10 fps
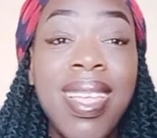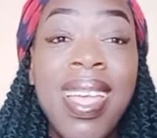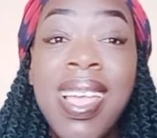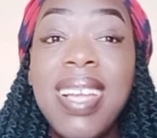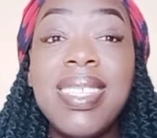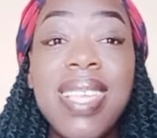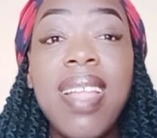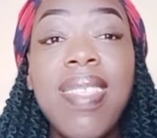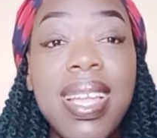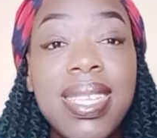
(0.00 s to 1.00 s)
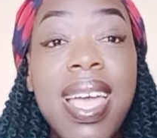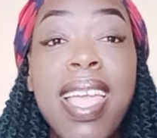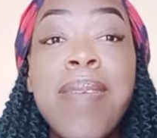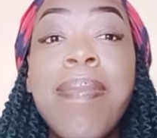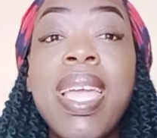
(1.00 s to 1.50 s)
He said that he
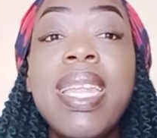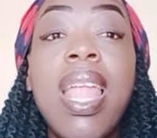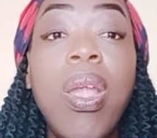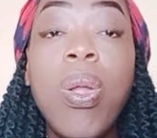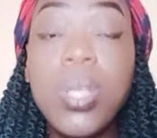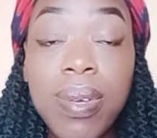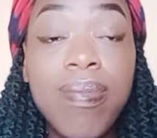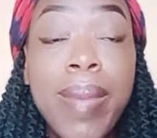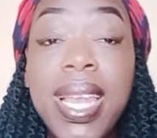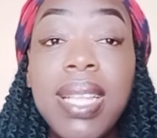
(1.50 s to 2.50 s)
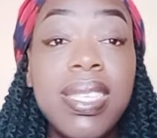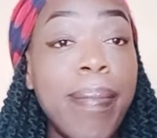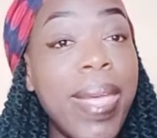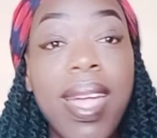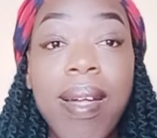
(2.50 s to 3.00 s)
made a lot of money in
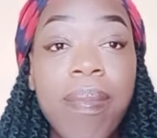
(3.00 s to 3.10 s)
Jamaica.